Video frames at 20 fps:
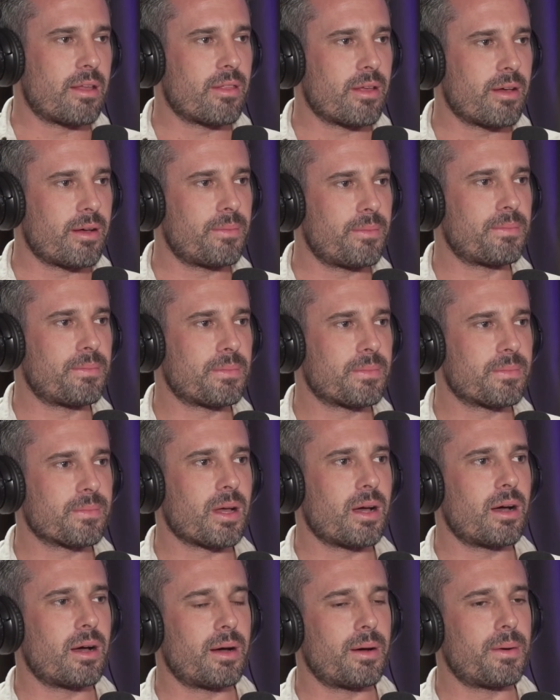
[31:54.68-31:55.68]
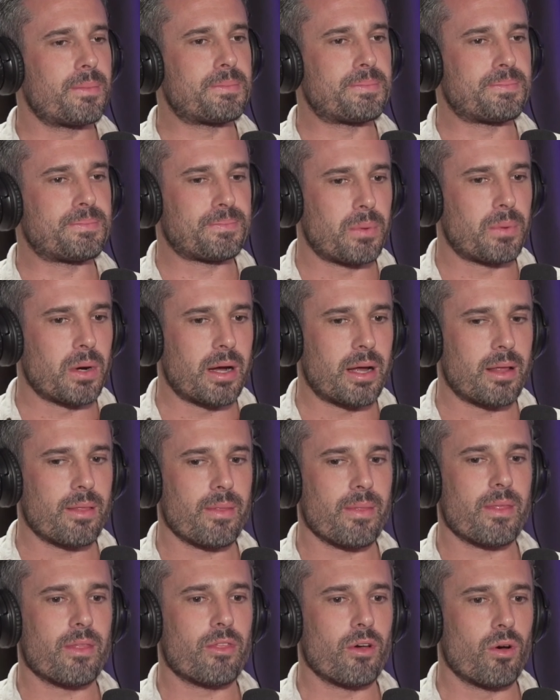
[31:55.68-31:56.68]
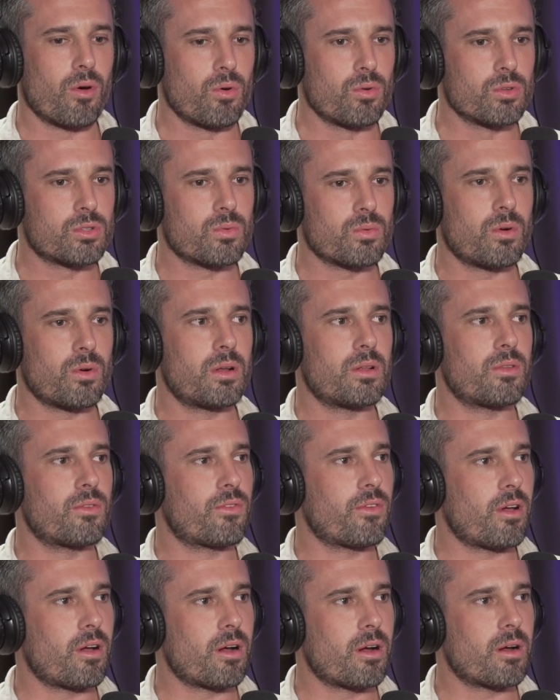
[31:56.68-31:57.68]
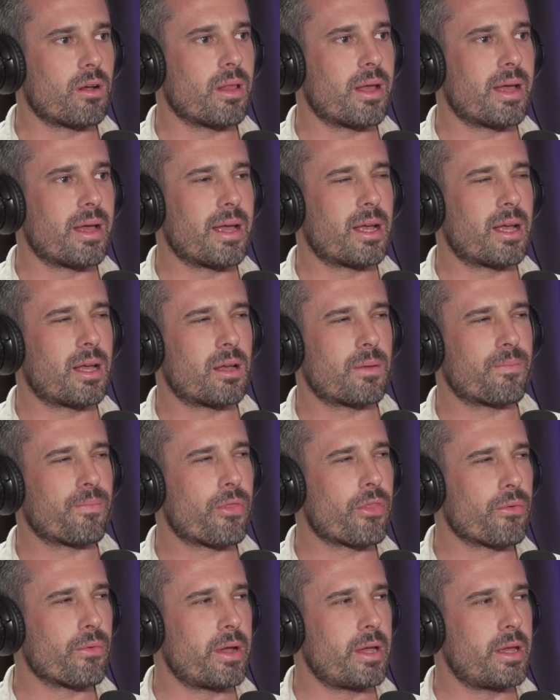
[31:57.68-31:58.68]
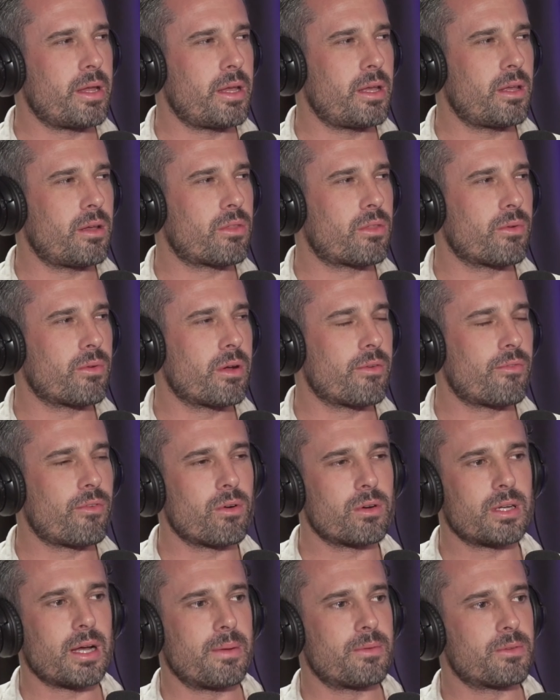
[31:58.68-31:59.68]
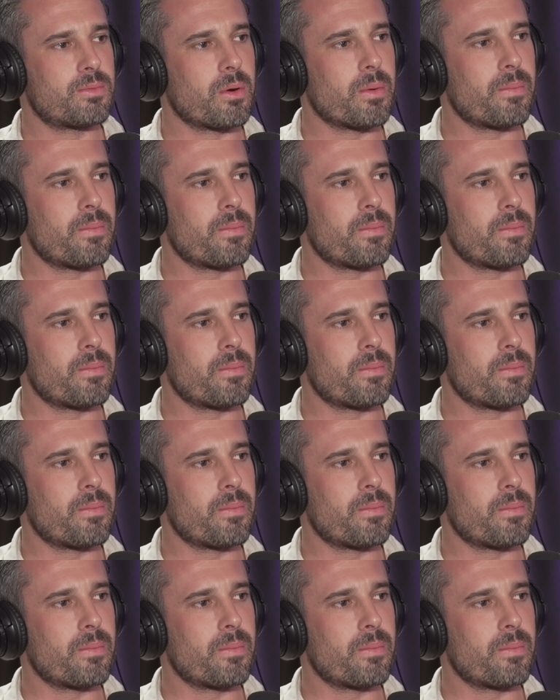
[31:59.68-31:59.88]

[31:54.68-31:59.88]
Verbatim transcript: them. Um, but those ones are like three, three or four times more